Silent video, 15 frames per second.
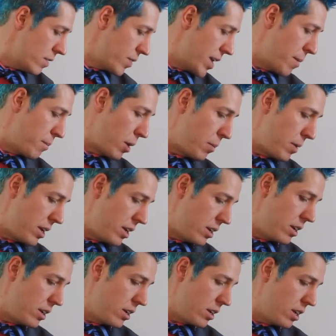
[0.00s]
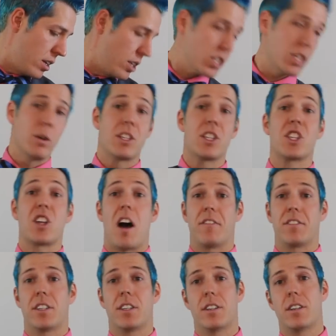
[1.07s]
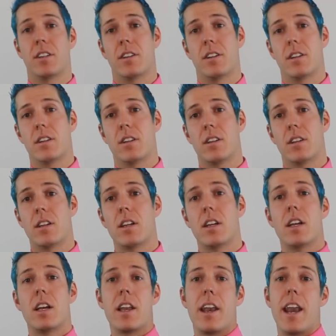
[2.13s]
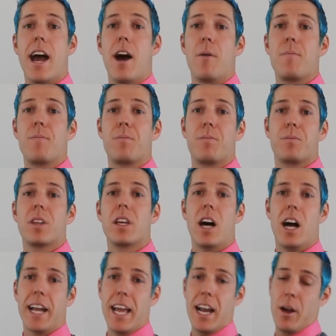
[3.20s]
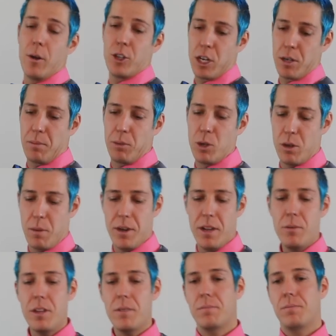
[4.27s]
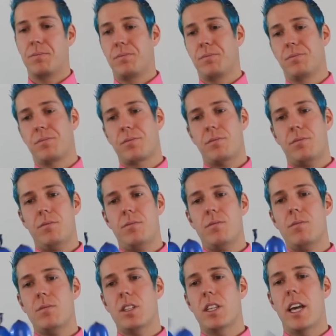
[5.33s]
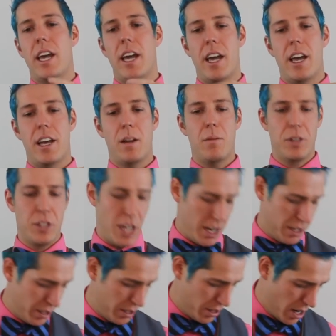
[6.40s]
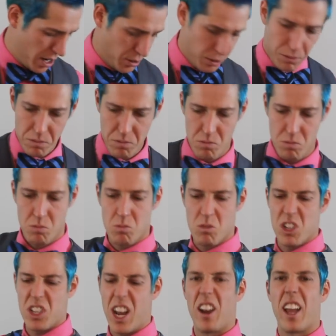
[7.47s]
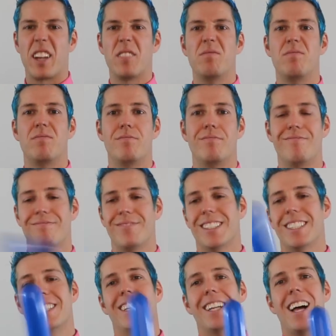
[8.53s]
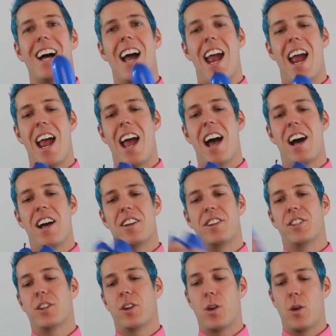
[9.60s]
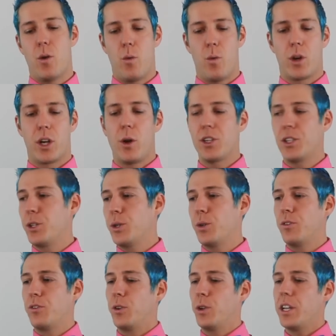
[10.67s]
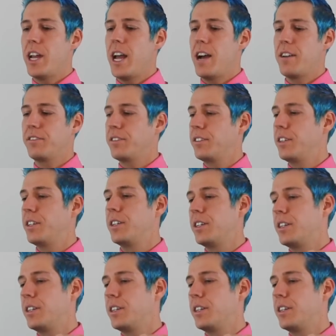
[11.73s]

And burp it so it's soft. Now, again, I'm going to stretch my blues when I'm done with it. And I'm going to toss this nozzle because I don't like them. And we're going to fold it in half.